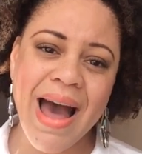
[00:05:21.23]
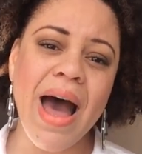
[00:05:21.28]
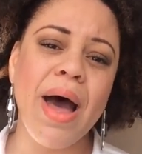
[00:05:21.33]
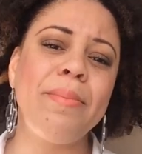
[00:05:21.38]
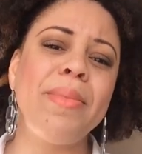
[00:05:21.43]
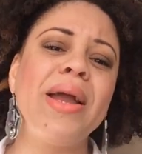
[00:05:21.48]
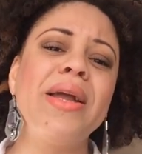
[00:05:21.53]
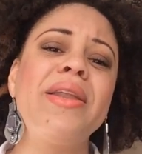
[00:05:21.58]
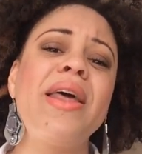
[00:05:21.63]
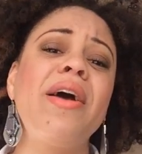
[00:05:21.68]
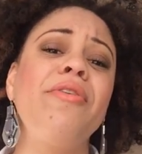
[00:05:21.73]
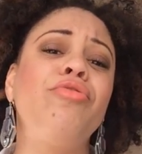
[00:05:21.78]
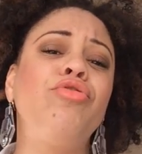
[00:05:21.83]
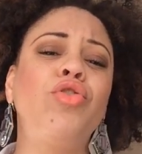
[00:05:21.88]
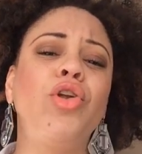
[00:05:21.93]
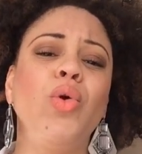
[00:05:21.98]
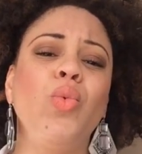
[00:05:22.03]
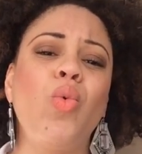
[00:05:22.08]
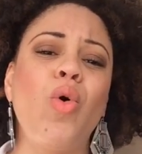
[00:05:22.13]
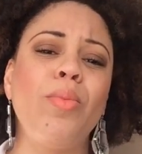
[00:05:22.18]
I made
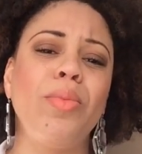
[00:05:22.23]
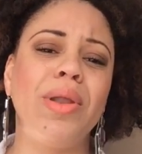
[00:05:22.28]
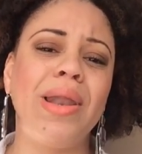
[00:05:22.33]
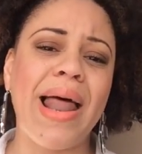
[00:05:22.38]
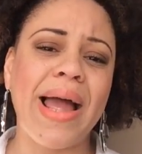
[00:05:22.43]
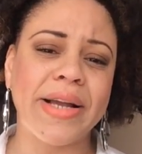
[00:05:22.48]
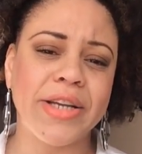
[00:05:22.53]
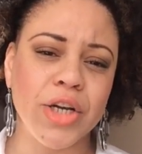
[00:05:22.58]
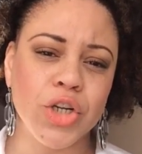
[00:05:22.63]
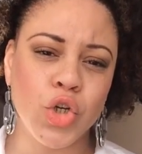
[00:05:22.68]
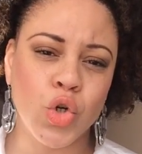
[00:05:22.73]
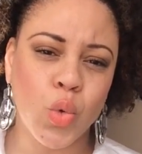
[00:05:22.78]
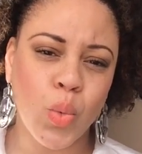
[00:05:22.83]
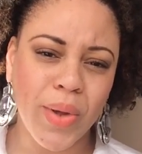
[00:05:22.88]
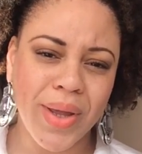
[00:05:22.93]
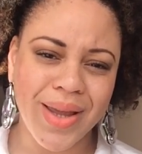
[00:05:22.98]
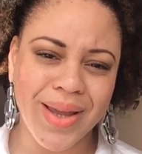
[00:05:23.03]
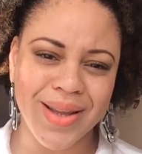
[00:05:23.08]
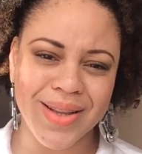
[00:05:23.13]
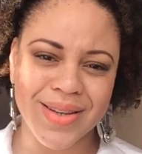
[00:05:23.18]
every woman like a
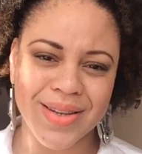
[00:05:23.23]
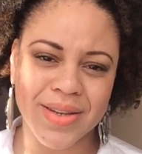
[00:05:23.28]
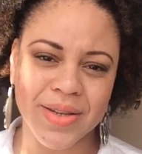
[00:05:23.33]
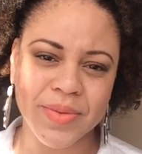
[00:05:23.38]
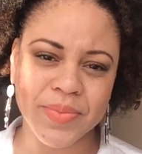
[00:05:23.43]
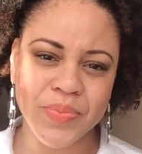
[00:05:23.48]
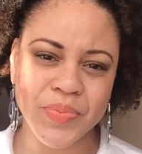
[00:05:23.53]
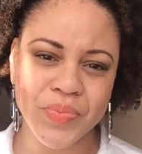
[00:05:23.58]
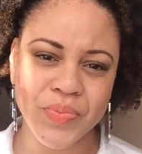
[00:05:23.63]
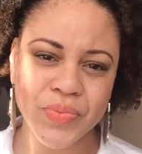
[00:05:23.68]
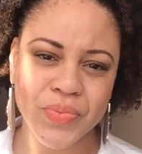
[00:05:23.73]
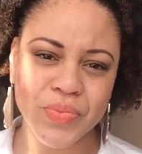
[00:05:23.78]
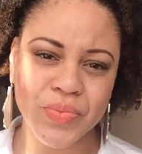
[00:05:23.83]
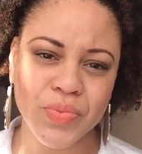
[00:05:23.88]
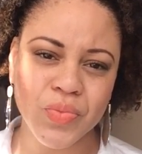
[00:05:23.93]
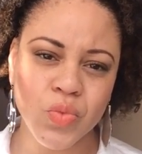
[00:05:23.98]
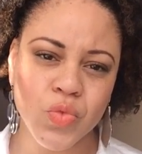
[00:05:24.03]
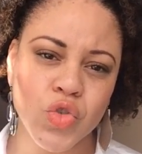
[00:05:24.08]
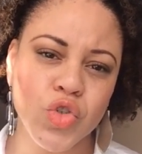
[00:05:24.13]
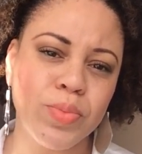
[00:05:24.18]
queen,
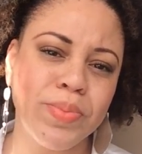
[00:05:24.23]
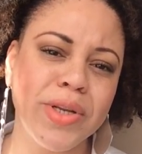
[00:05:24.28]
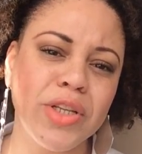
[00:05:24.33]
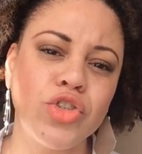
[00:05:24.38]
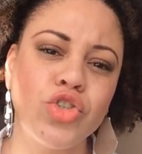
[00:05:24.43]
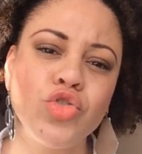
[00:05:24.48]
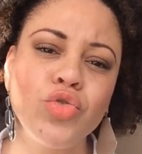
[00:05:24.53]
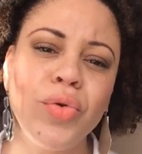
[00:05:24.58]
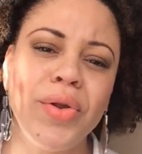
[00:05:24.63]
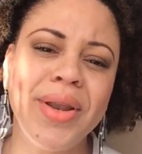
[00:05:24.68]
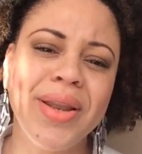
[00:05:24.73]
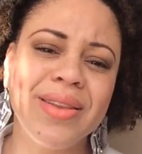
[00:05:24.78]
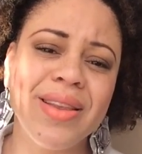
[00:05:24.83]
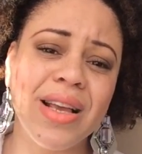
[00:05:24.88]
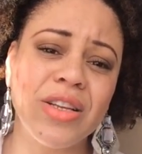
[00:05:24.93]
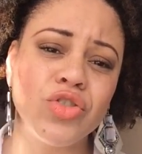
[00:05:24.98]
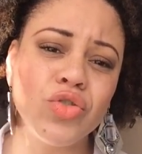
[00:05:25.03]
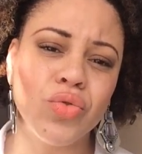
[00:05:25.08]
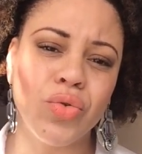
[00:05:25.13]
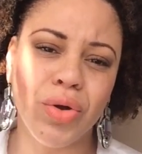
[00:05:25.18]
to be treated
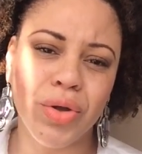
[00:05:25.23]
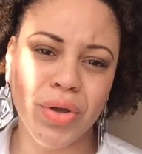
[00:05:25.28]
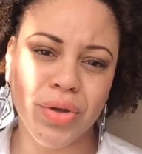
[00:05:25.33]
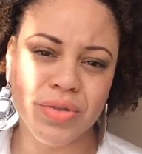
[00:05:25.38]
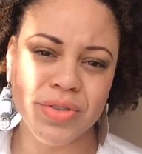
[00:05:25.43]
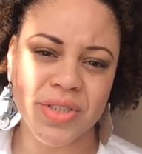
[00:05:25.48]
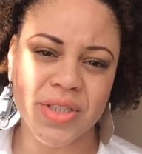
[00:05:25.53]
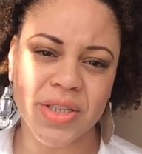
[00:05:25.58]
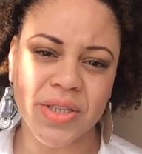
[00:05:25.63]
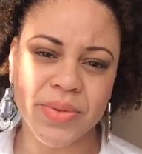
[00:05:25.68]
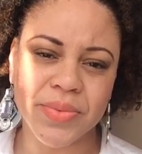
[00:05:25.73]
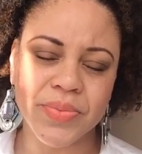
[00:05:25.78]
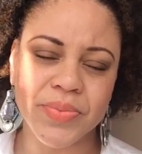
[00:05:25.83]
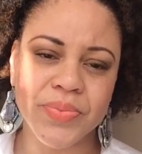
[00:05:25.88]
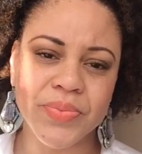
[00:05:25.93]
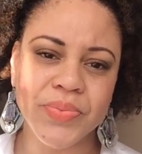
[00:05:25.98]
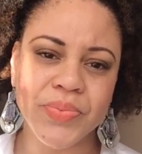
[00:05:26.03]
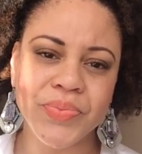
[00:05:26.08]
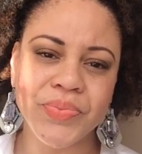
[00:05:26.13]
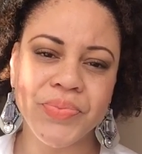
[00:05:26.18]
as royalty.
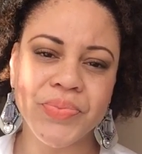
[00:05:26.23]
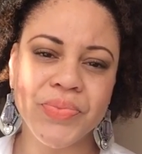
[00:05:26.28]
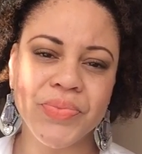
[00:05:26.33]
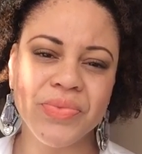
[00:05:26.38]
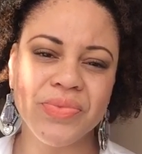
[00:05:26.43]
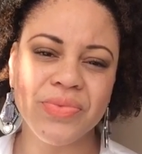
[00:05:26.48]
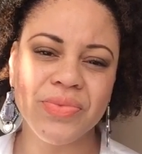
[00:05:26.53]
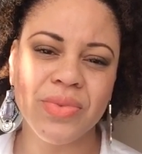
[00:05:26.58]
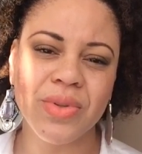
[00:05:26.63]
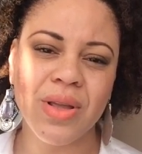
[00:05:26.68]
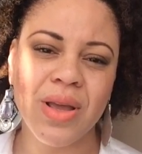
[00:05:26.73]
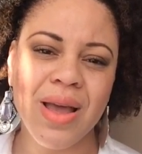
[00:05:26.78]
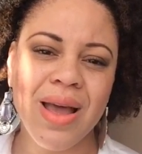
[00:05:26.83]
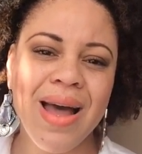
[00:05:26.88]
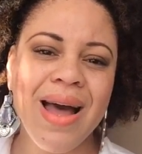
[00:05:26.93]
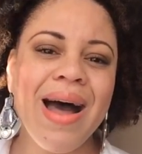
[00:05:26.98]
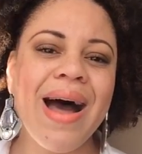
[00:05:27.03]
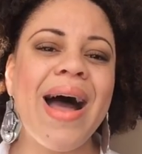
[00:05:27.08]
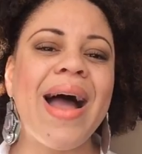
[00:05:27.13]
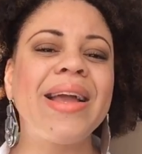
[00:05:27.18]

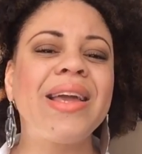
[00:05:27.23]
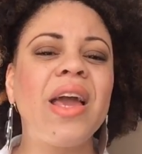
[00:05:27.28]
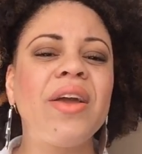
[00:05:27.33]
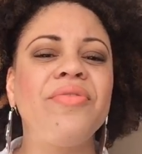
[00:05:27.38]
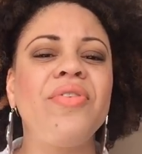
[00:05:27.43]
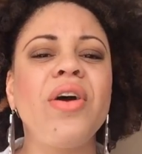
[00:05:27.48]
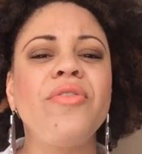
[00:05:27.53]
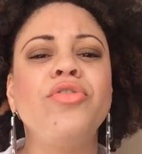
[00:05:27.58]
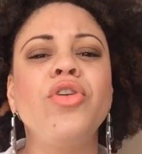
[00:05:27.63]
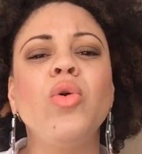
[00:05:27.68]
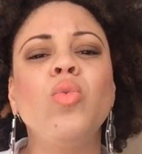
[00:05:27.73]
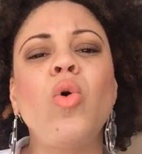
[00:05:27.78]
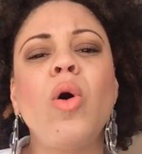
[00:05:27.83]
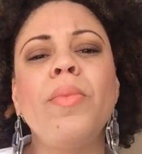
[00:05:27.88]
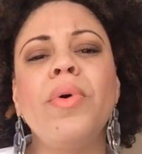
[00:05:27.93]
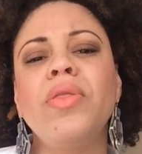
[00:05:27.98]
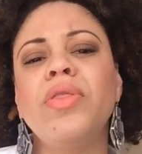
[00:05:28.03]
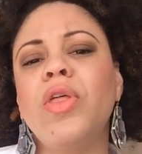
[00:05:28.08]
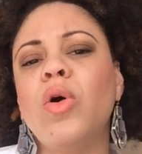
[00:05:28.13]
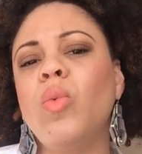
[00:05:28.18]
I gave every
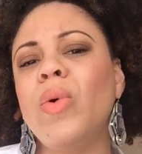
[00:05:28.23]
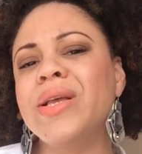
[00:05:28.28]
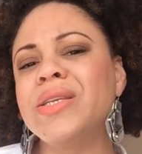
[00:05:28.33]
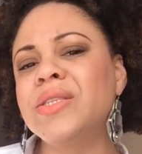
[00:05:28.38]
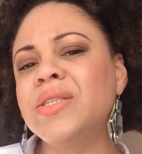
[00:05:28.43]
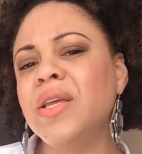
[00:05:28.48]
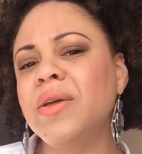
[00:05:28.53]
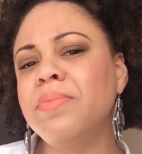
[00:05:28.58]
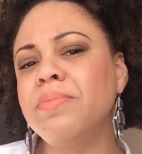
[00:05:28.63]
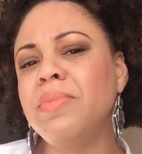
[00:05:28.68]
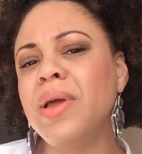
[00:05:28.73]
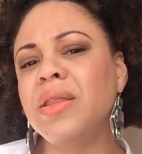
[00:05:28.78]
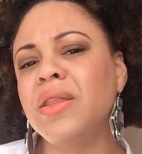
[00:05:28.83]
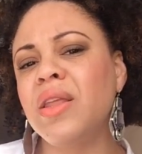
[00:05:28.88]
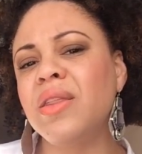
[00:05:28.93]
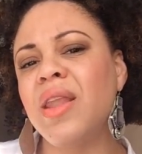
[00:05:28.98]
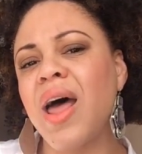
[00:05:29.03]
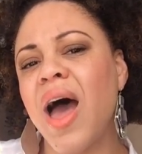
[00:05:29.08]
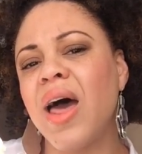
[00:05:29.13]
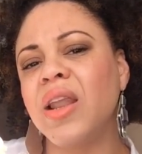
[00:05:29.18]
woman the wisdom and
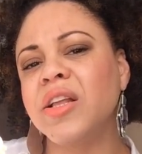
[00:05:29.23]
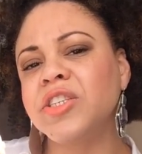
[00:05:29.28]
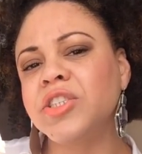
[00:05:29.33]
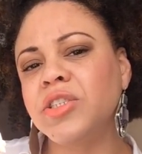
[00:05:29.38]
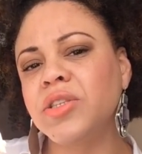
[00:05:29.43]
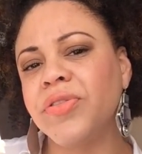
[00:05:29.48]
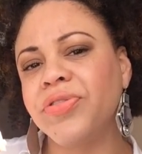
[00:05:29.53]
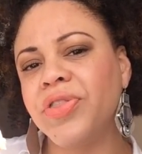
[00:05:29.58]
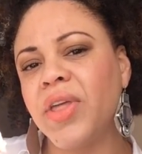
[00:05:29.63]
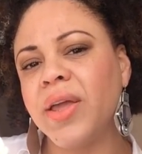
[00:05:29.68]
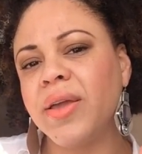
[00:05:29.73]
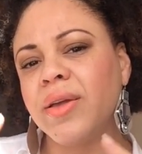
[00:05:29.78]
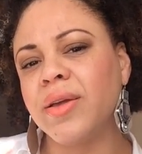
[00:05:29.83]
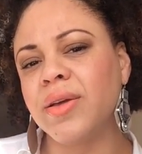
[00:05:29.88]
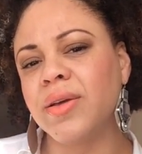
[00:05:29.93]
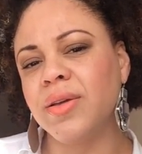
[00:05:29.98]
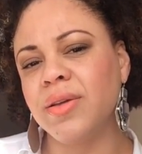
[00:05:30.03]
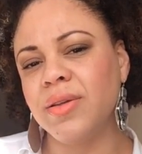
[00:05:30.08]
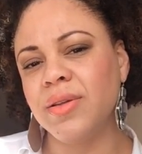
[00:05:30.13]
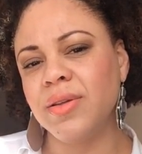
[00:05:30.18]
the knowledge to
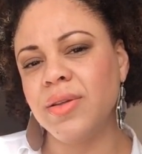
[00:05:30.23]
think,